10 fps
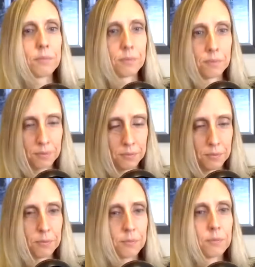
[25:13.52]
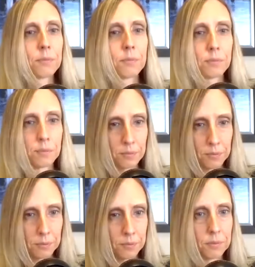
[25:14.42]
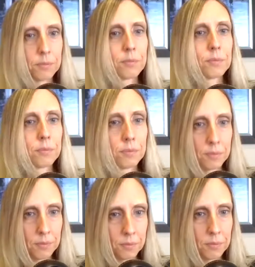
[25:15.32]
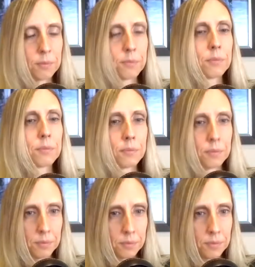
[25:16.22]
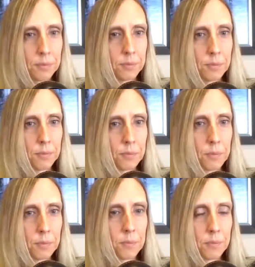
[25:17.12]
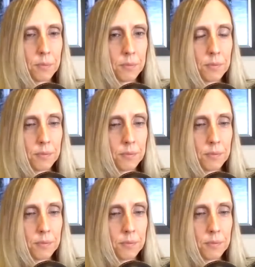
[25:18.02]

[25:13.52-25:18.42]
The person shown says nothing.